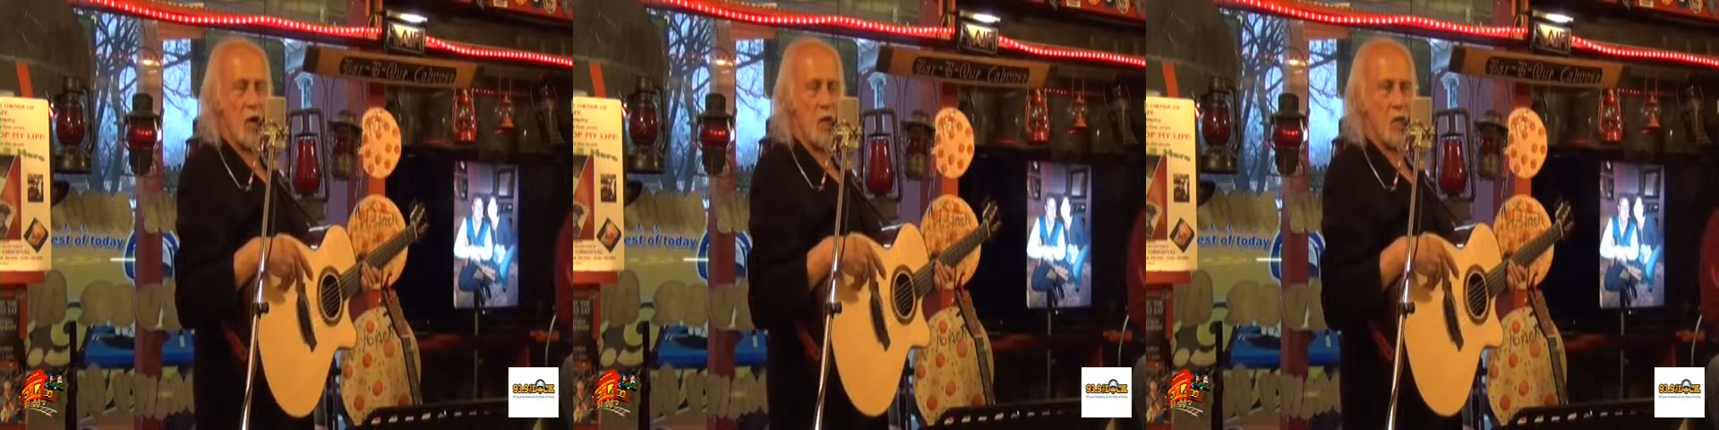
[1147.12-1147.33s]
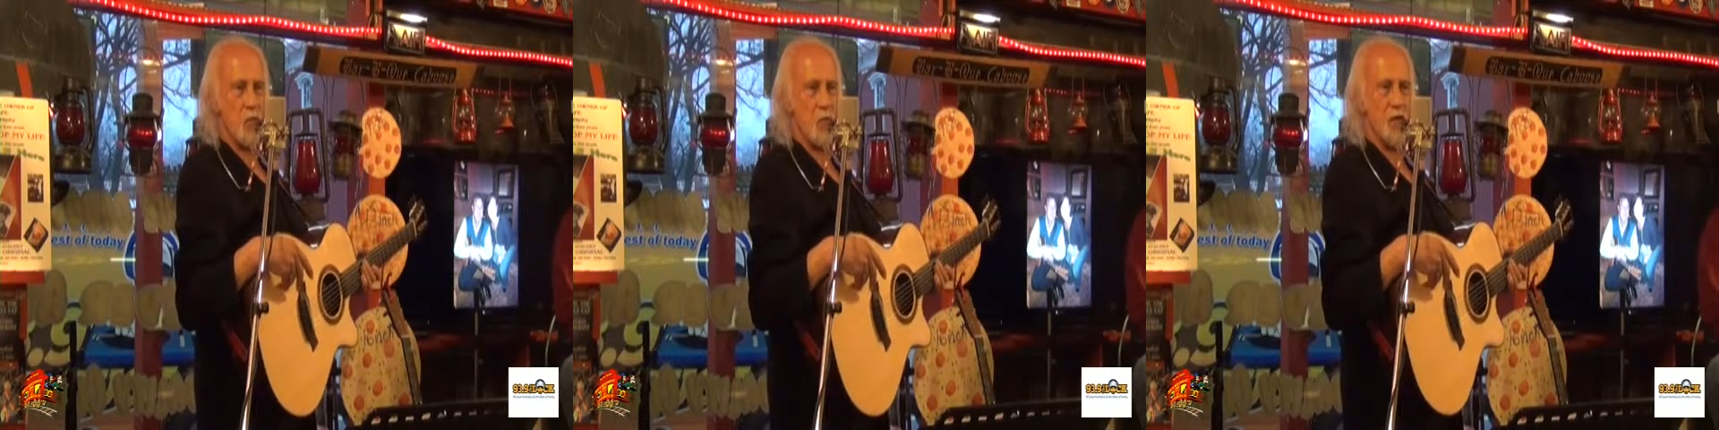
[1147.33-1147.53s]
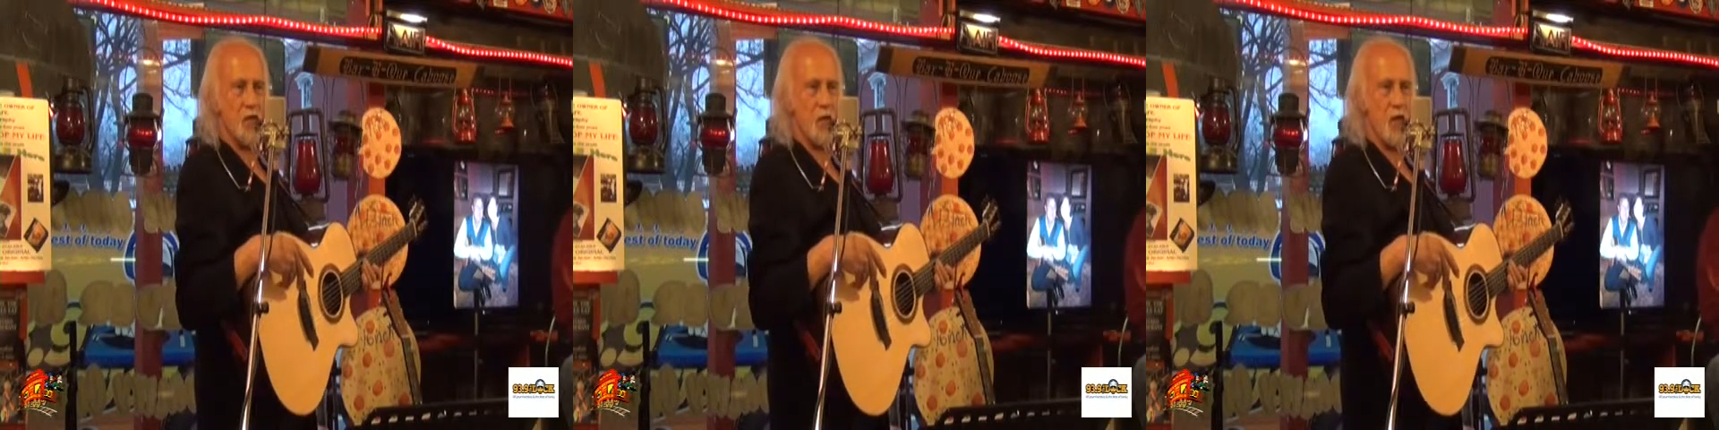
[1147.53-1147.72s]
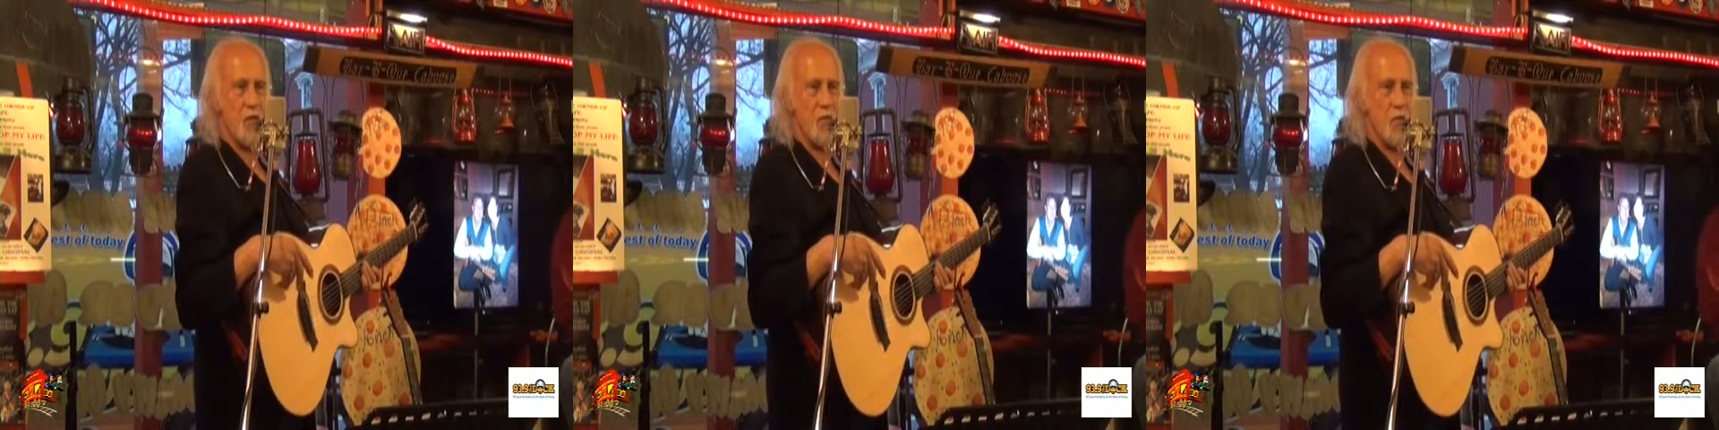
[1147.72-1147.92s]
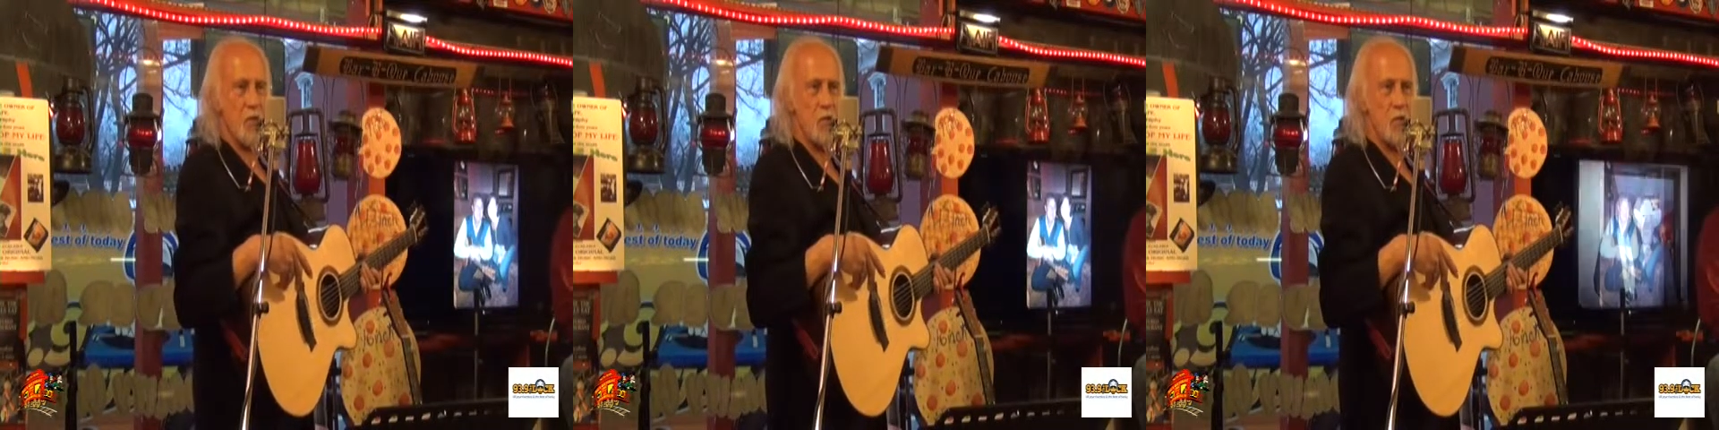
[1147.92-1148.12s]
Woody Guthrie's
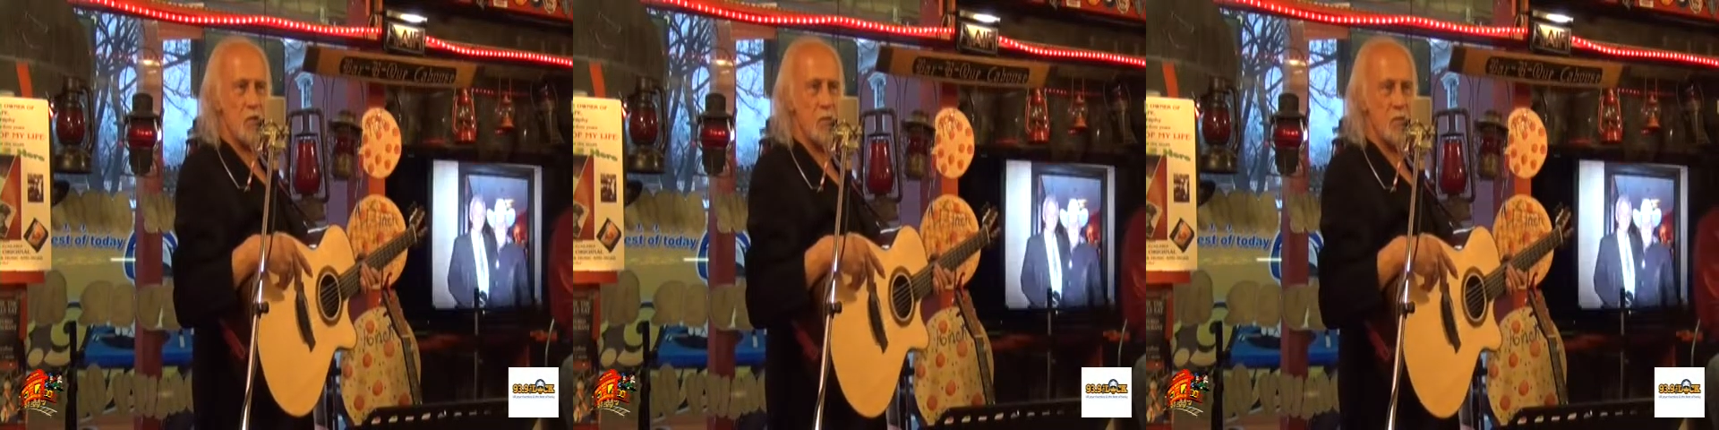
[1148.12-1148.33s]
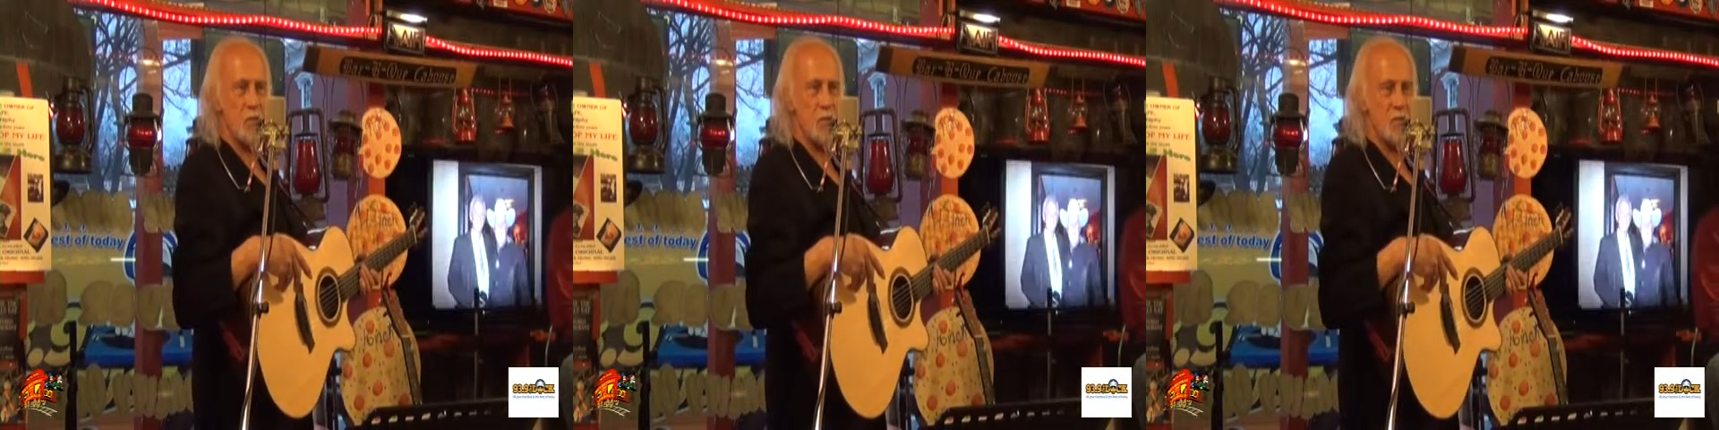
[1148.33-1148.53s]
nephew,